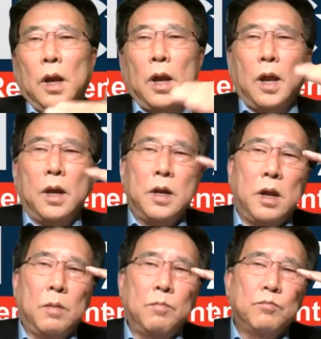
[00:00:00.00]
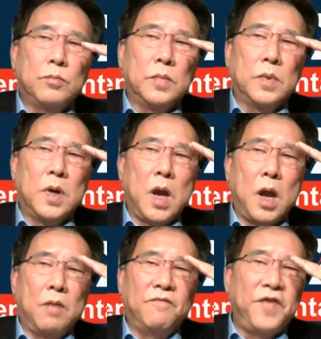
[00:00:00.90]
And the,
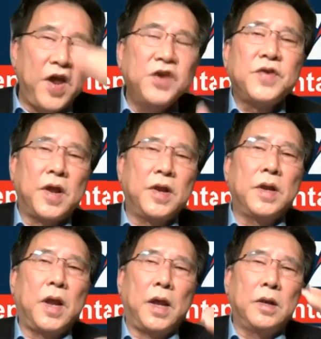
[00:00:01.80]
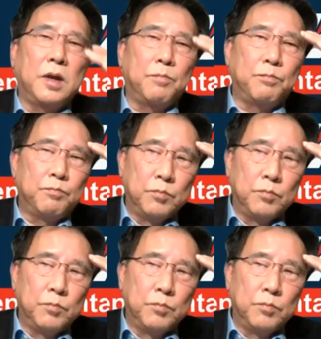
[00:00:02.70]
the vision and the